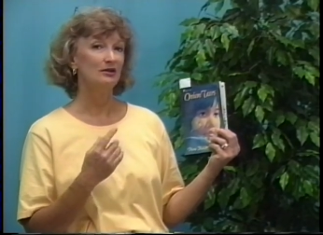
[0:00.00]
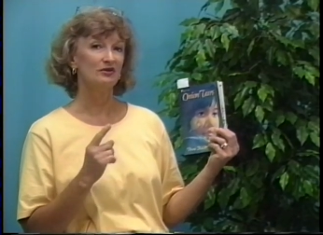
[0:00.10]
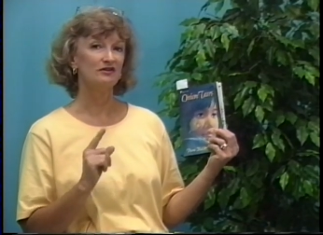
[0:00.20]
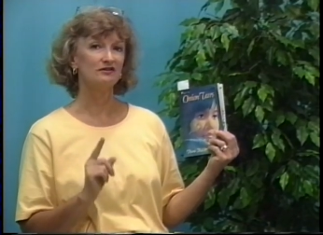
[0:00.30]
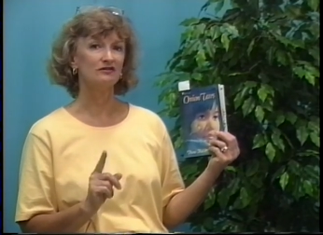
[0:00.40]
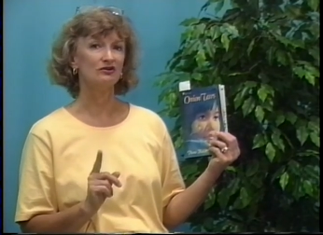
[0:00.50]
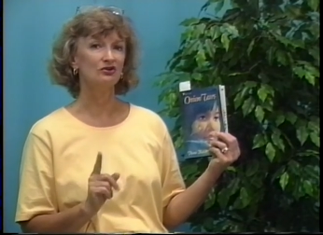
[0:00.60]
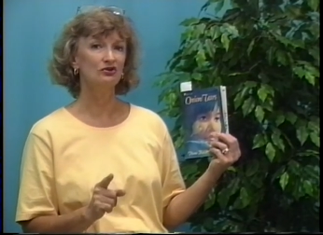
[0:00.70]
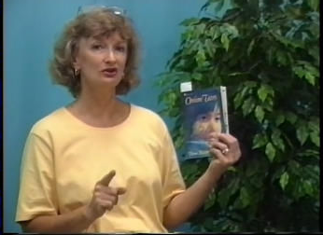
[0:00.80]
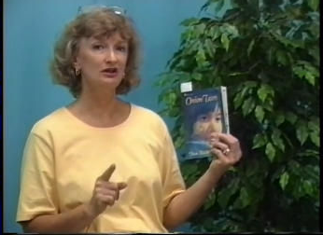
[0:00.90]
But this is a
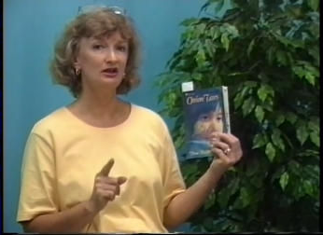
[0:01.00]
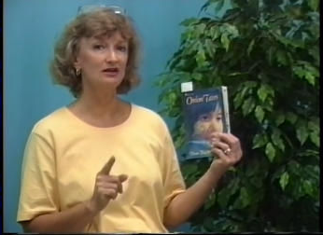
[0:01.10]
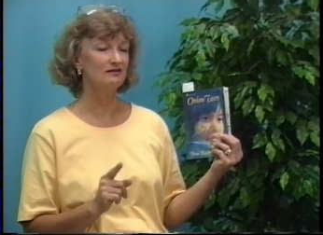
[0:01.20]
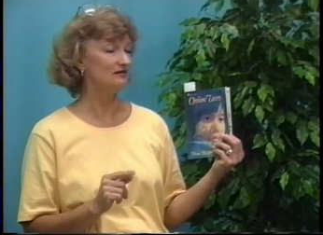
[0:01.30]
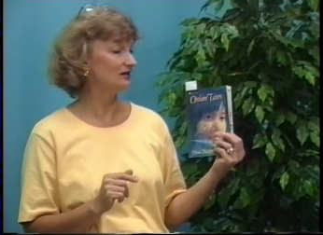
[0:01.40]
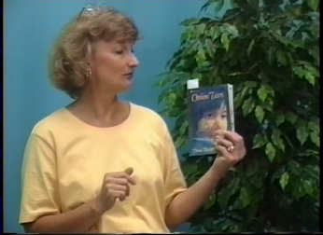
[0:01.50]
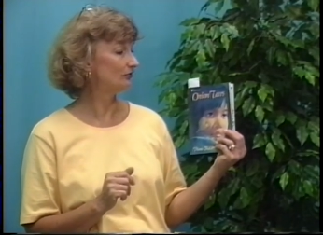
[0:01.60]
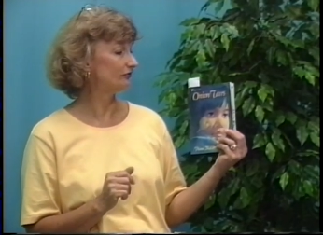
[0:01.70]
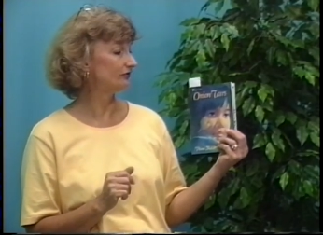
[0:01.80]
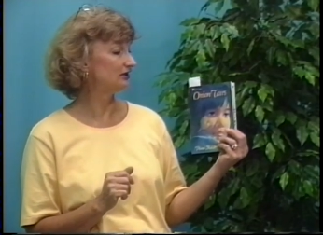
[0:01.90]
good
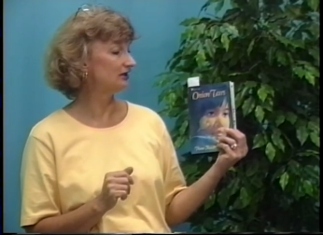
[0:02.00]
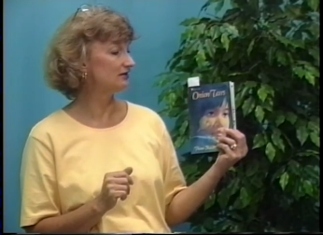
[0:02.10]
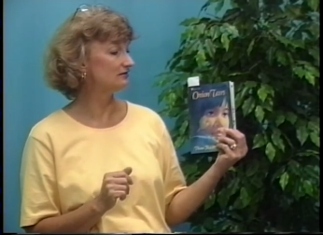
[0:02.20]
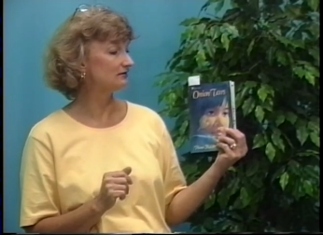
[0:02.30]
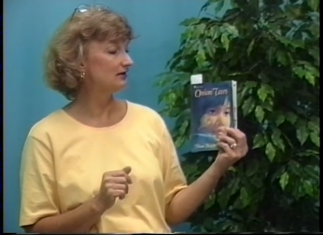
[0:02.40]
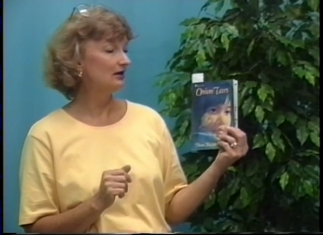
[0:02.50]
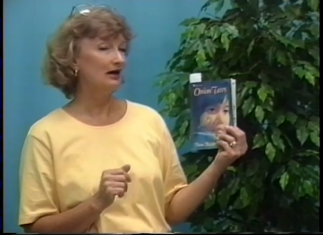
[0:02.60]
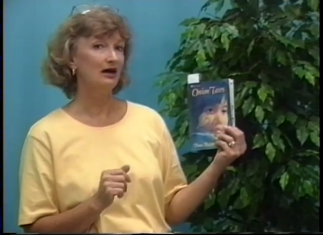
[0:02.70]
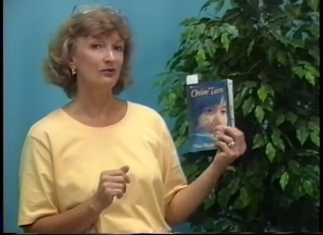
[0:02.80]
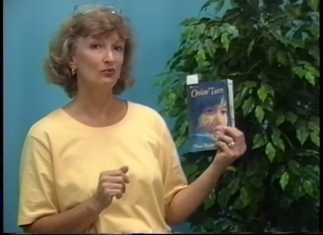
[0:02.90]
example to kids
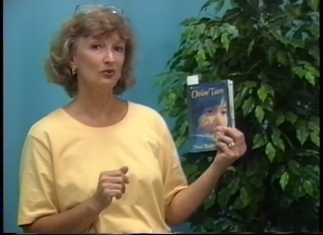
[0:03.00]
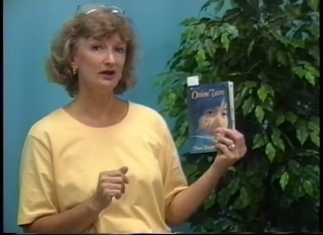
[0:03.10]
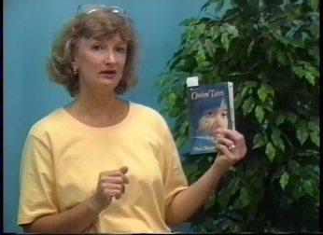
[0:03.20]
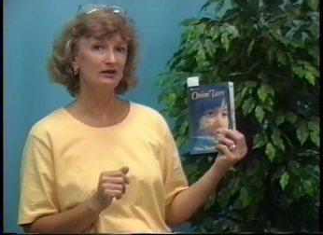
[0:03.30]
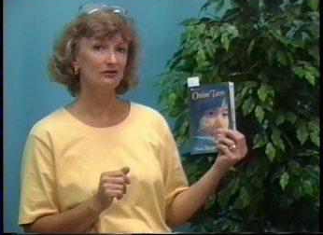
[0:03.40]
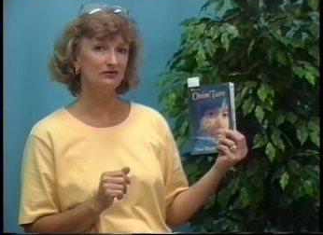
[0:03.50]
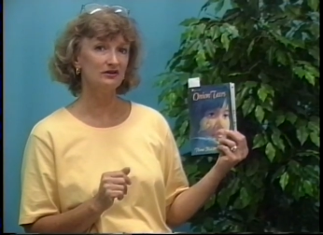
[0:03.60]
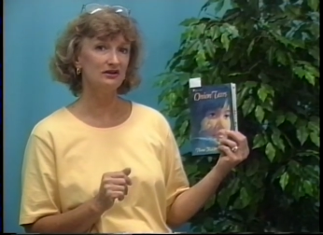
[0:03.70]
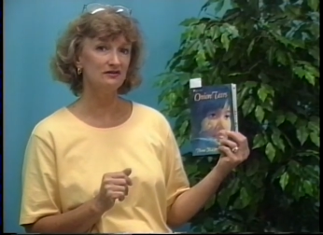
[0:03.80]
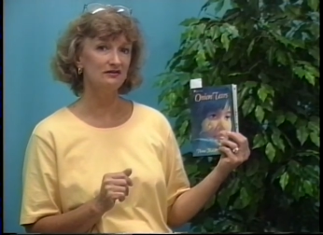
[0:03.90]
on what those
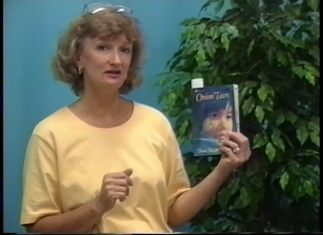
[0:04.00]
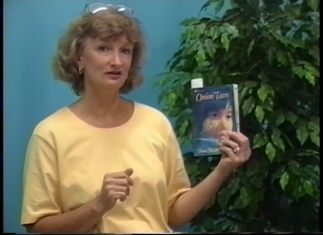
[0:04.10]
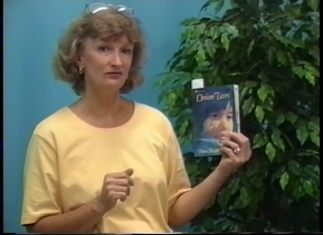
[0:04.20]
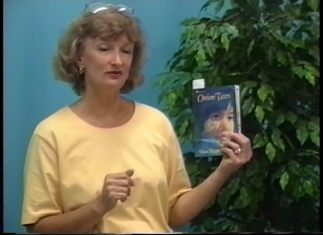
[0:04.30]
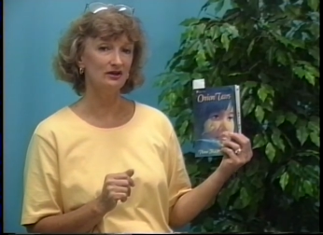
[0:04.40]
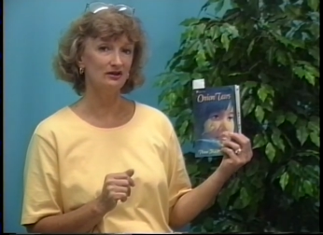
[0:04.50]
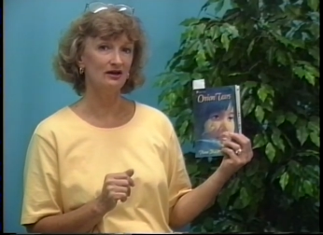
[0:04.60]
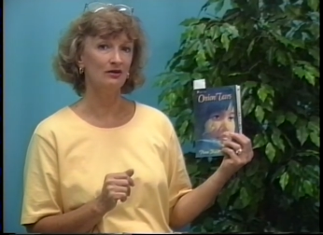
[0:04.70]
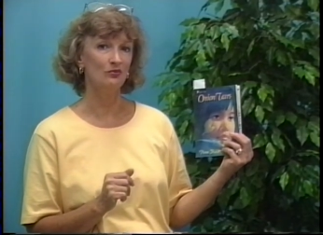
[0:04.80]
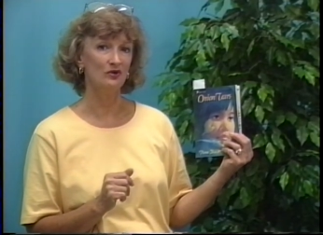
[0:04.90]
kids in
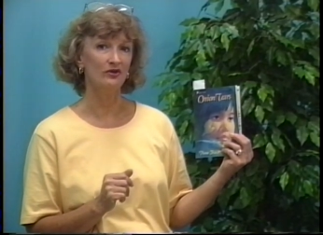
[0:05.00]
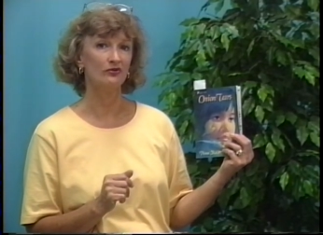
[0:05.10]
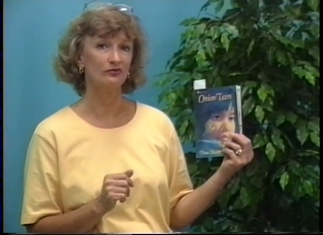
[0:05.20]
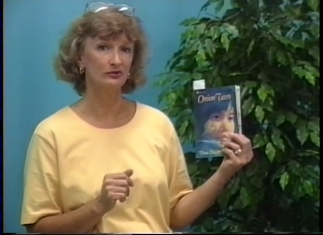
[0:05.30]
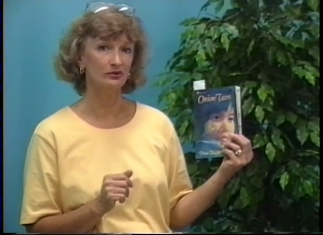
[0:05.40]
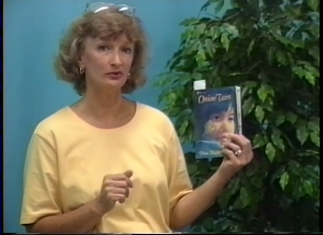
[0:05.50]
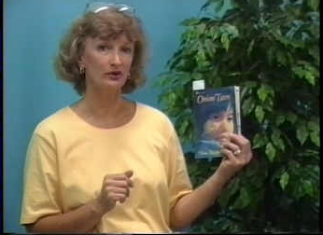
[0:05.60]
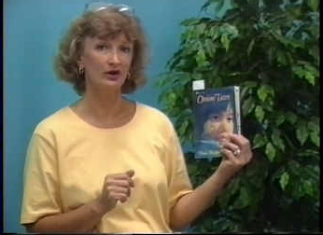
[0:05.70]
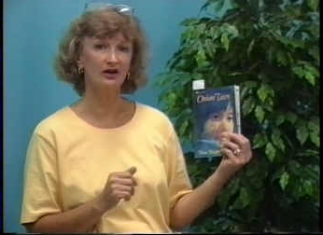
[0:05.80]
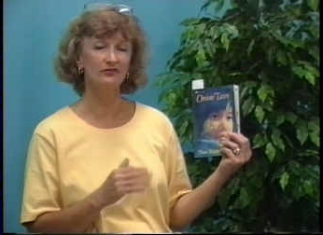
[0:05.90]
Vietnam went through.
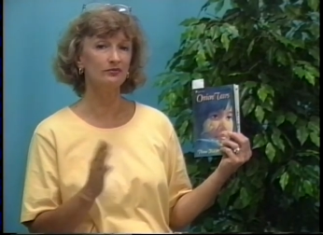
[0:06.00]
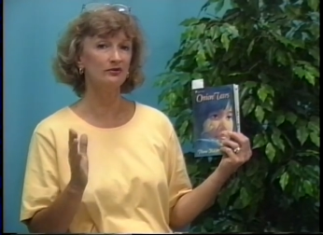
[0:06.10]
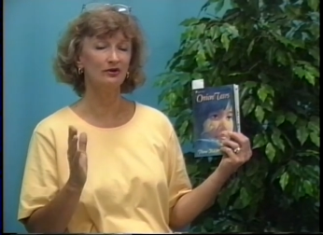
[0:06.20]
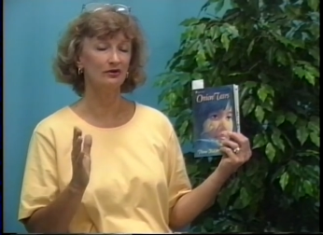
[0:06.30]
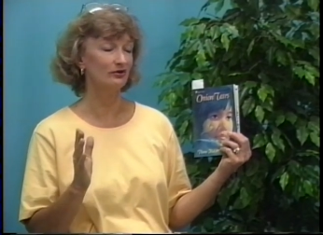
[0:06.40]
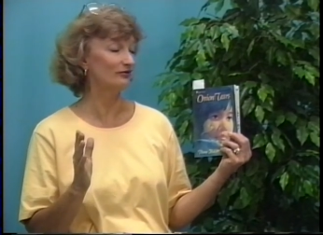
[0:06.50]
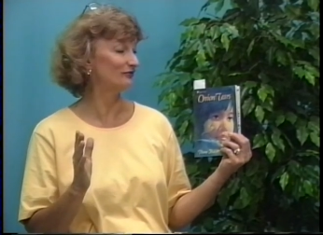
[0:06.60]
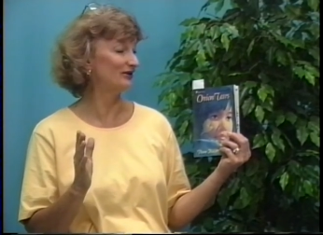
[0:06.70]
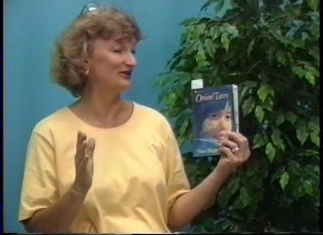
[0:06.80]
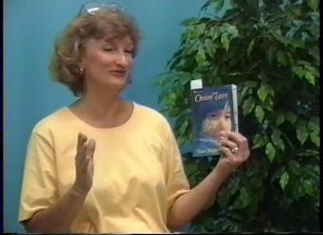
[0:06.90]
Her husband or
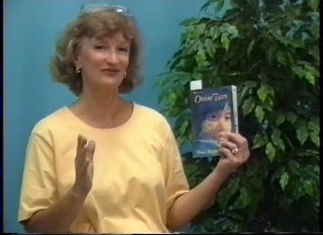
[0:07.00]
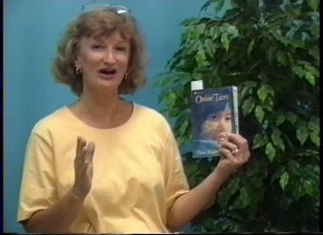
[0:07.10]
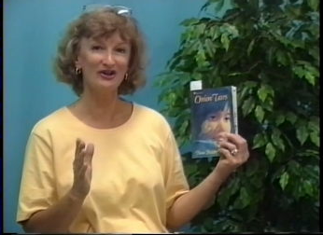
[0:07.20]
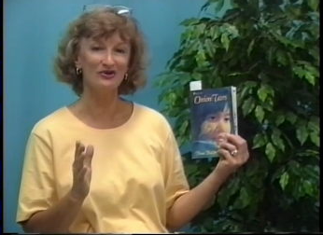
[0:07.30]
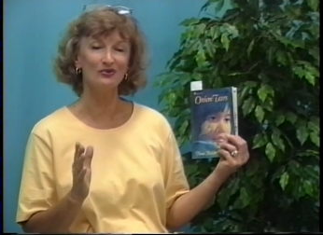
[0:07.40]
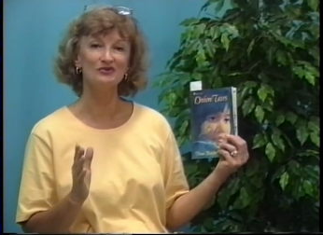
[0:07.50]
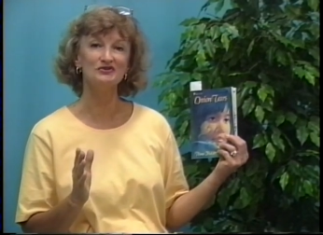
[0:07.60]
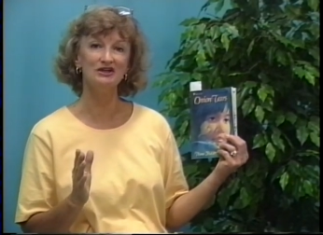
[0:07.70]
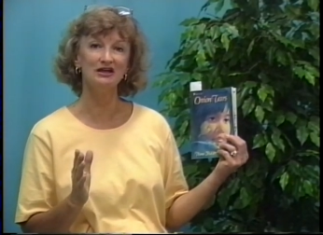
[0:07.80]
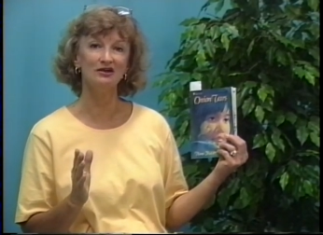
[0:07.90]
her uh, father was
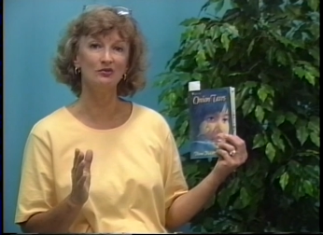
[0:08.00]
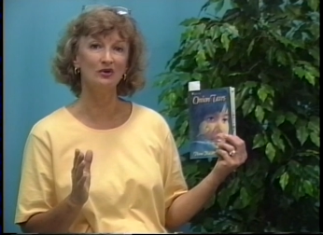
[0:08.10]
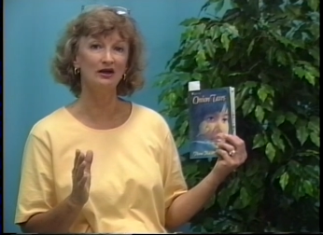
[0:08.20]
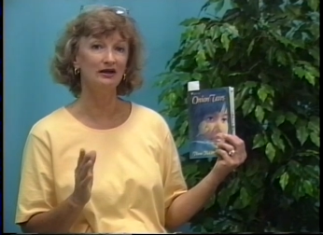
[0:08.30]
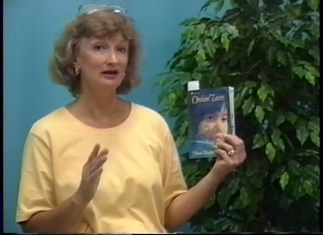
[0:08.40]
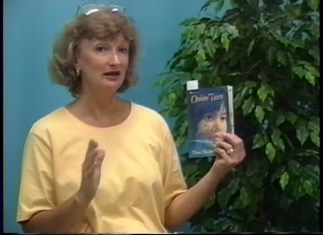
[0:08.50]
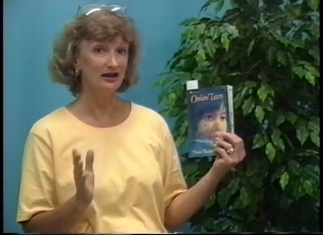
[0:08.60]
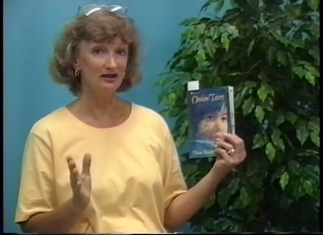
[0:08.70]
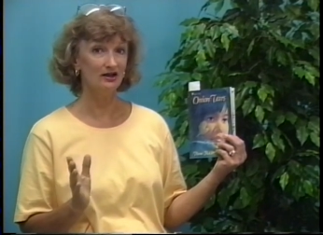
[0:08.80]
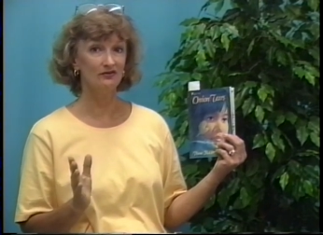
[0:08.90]
taken away
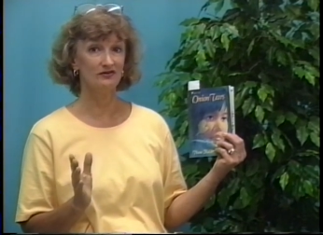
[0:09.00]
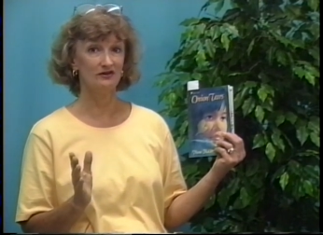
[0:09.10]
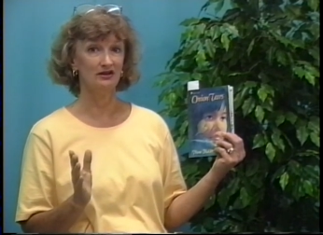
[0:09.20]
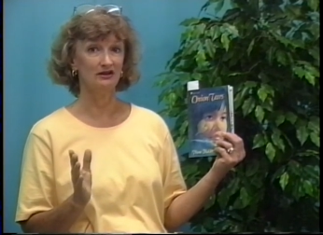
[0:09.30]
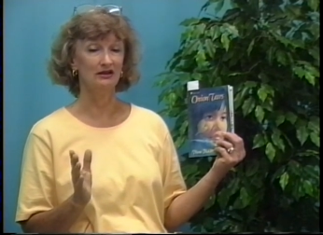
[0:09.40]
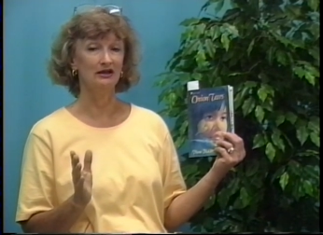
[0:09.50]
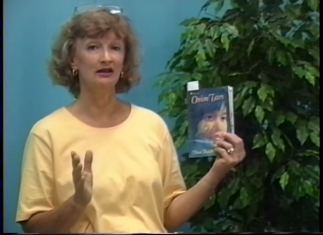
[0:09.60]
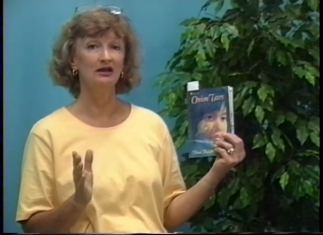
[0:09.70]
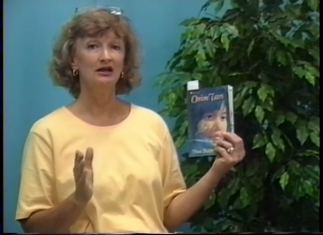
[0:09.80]
and never seen again.